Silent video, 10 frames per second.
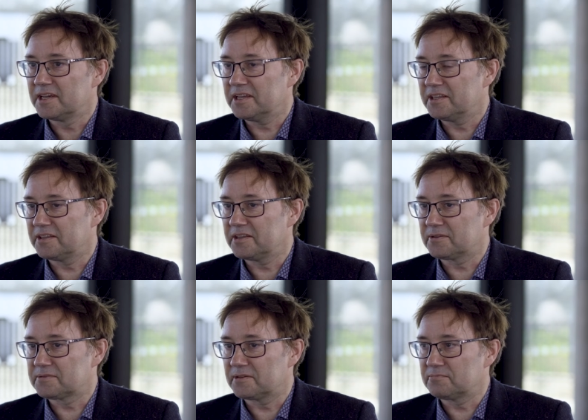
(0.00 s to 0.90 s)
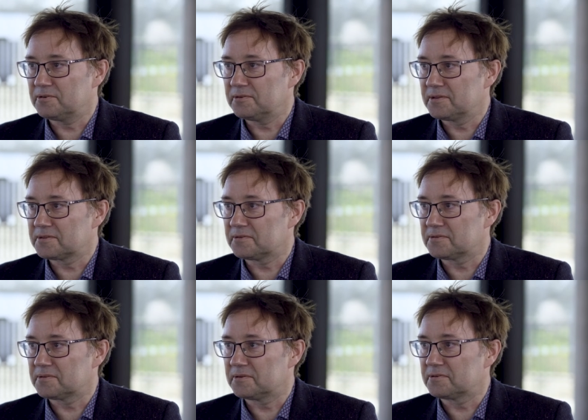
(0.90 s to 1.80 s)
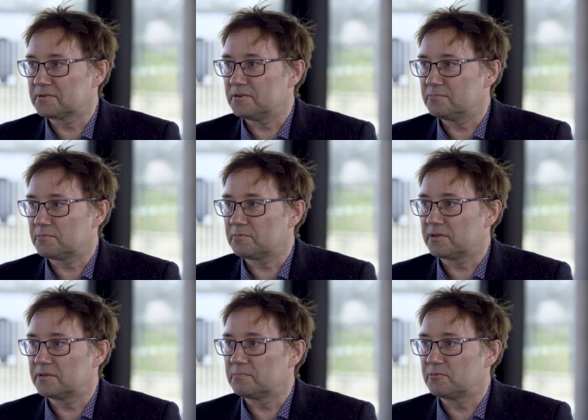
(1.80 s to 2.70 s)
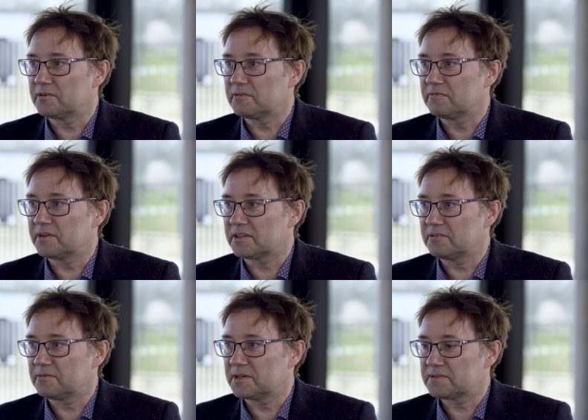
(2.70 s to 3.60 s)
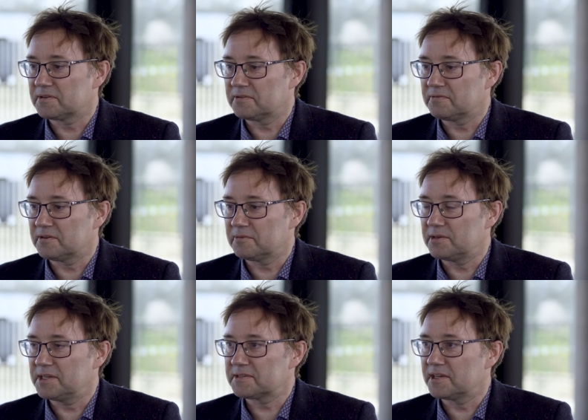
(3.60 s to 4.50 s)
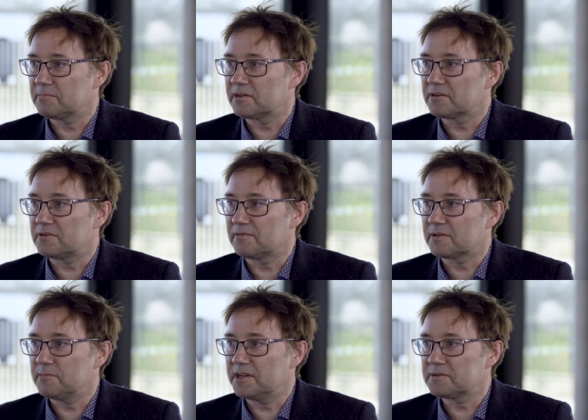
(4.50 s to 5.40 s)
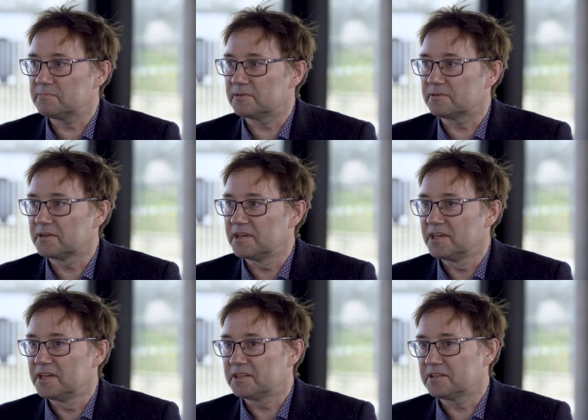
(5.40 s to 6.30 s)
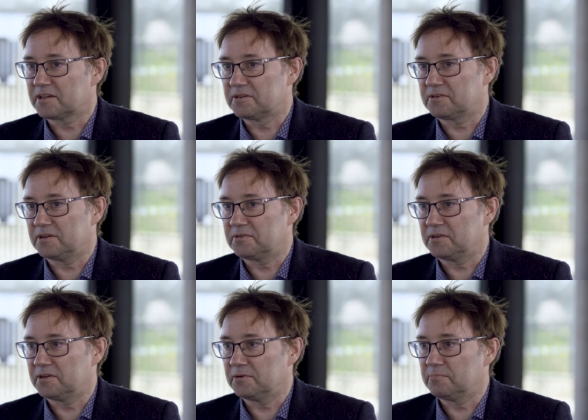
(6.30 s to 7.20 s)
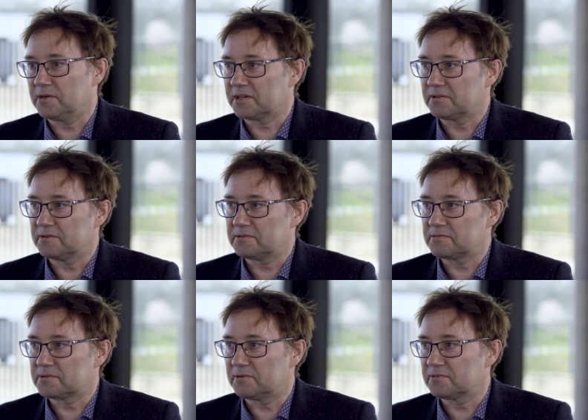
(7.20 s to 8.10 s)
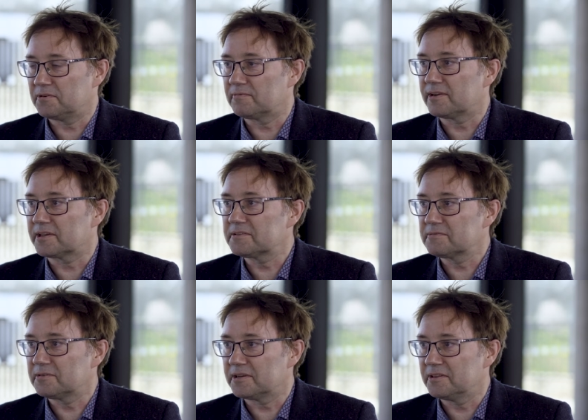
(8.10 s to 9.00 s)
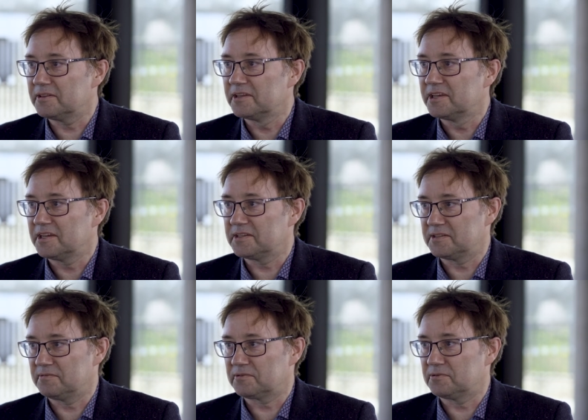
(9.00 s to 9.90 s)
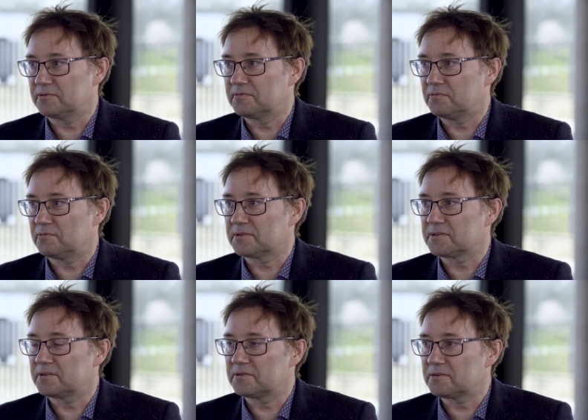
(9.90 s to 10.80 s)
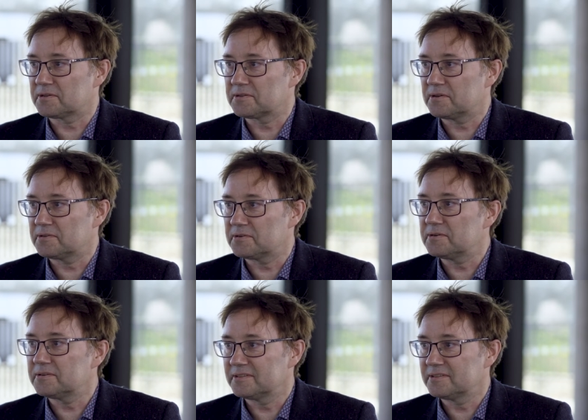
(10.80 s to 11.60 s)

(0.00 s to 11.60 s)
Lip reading: And then the outside world has also come up with more effective ways of peacekeeping and conflict management that can try to help actors resolve conflicts when it's difficult for one side to trust the other.